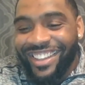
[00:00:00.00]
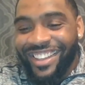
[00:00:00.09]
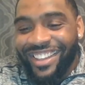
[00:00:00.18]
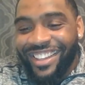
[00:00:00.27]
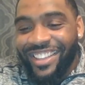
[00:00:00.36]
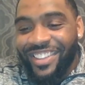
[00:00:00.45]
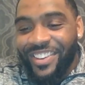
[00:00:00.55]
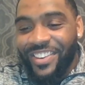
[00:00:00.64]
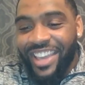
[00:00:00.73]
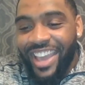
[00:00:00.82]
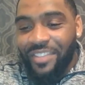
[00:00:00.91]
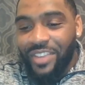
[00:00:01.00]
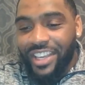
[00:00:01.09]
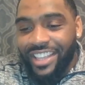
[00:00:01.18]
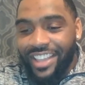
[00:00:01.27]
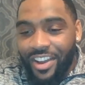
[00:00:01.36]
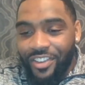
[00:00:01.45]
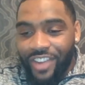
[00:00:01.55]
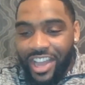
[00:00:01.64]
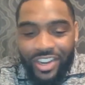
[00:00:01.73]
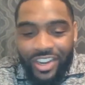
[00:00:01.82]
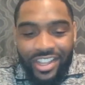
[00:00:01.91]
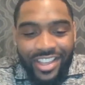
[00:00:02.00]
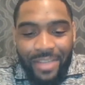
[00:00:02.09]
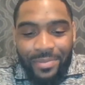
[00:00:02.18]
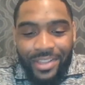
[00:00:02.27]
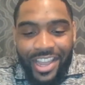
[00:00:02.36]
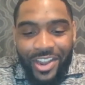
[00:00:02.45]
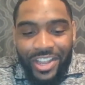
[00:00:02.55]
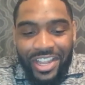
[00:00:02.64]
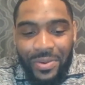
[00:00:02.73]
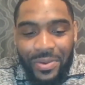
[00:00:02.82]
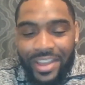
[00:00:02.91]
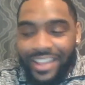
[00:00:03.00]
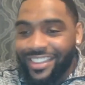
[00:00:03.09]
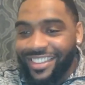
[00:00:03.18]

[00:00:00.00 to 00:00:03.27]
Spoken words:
It's okay because I'd rather it type layered anyways.